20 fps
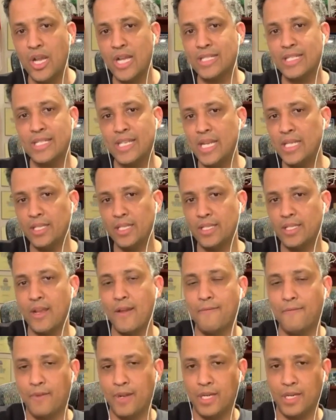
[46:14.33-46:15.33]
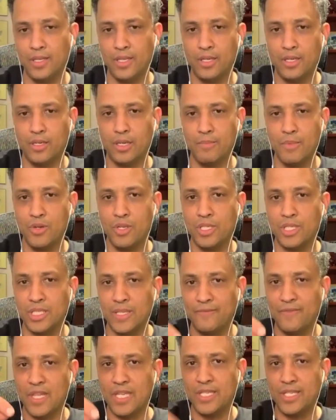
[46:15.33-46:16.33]
that they're not seeing the suffering of their
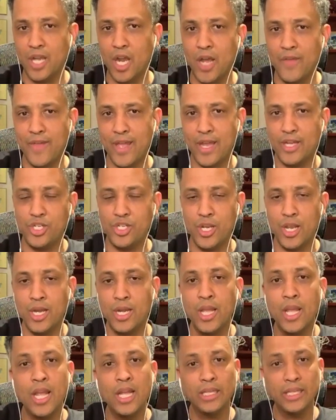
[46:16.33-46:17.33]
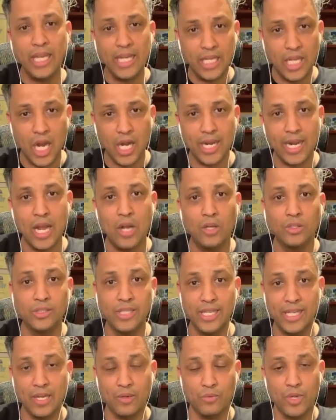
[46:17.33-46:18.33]
communities. Because if they saw that shit, they'd cut it
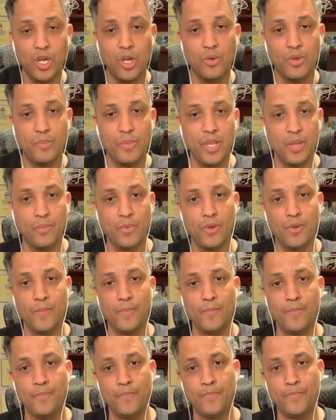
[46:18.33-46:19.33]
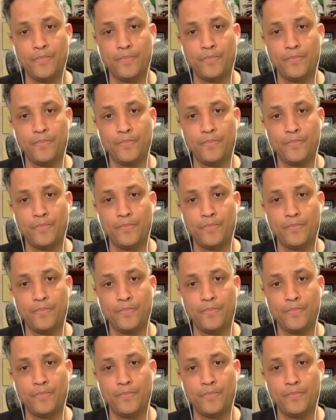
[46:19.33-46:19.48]
out and they'd get real with people.